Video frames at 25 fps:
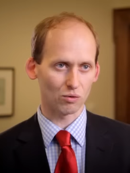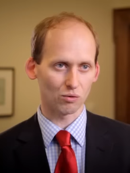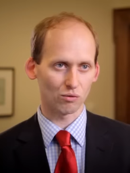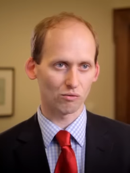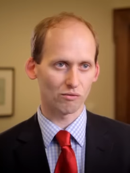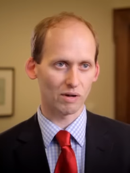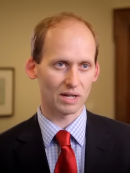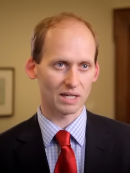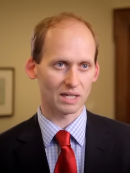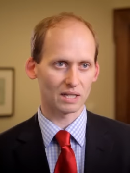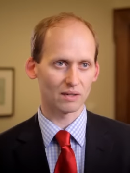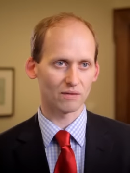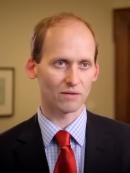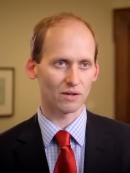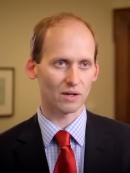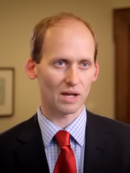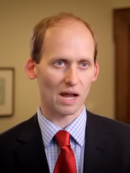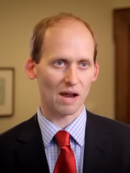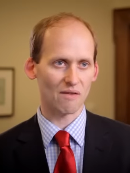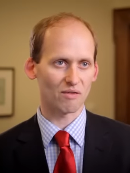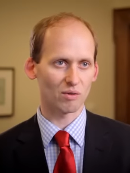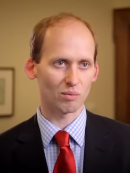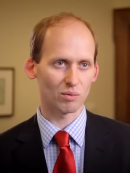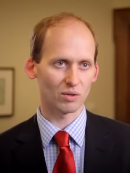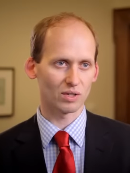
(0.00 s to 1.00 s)
all ready for
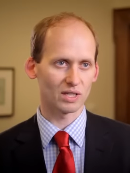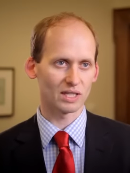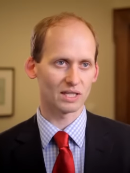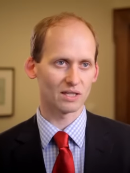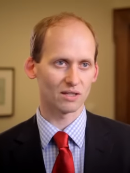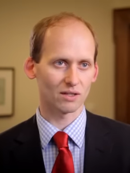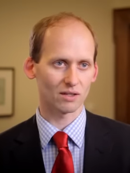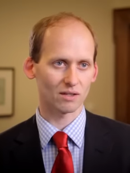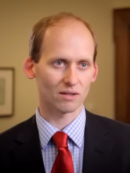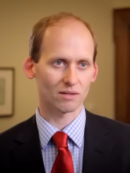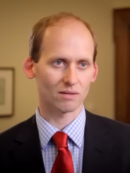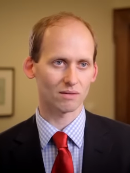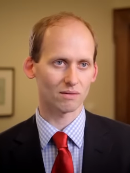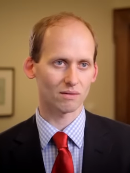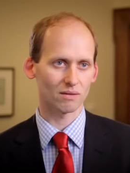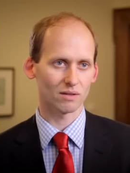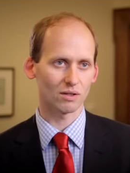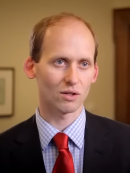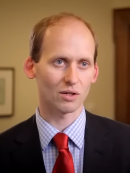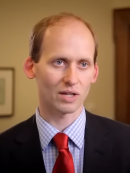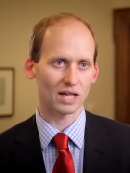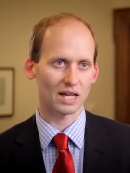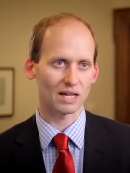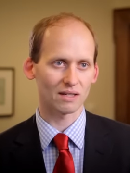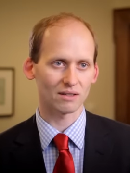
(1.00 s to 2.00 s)
everybody to
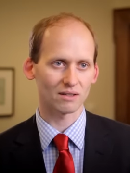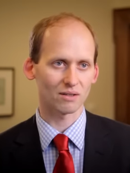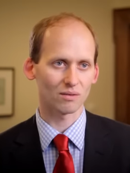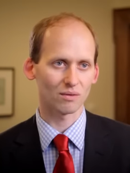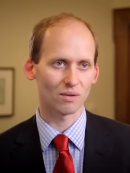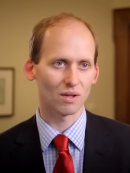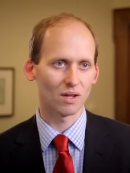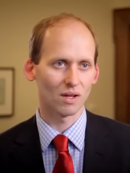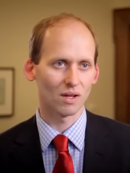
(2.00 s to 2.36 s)
look at